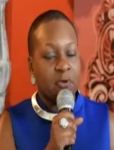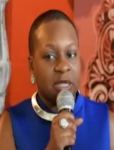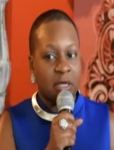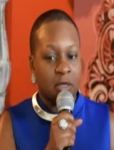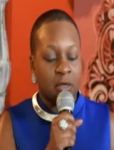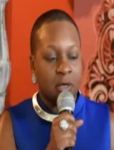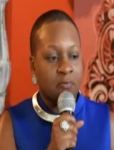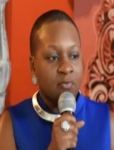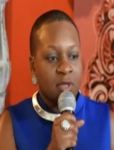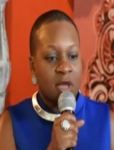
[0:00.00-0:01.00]
here
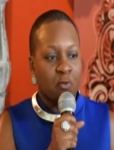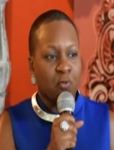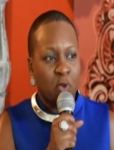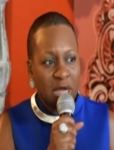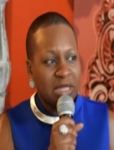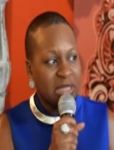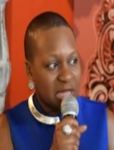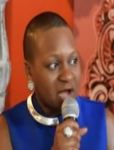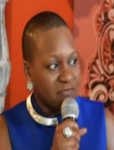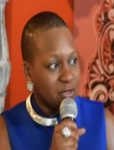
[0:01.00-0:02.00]
really
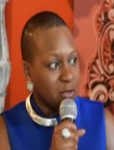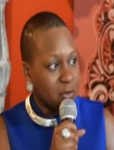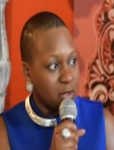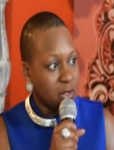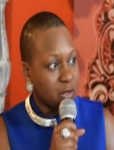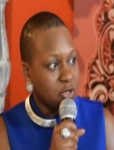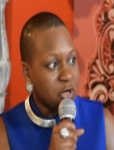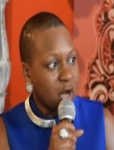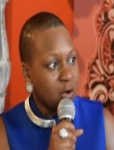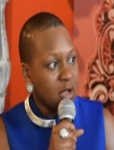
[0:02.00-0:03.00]
love the Lord. You
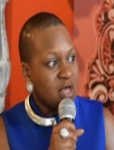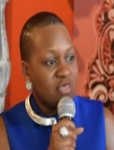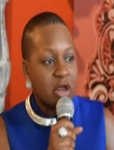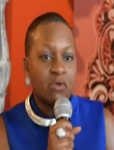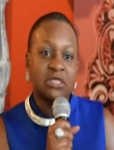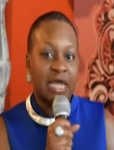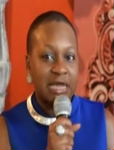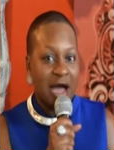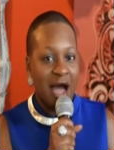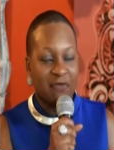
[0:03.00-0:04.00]
know, they don't
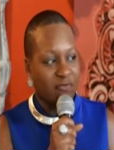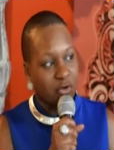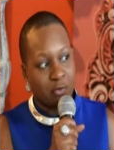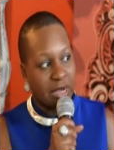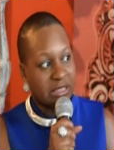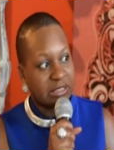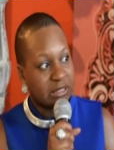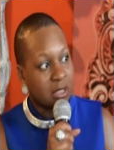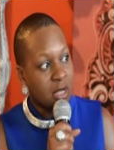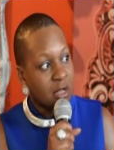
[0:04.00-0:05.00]
take God for
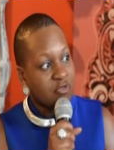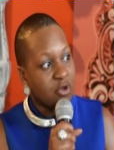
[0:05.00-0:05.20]
granted. You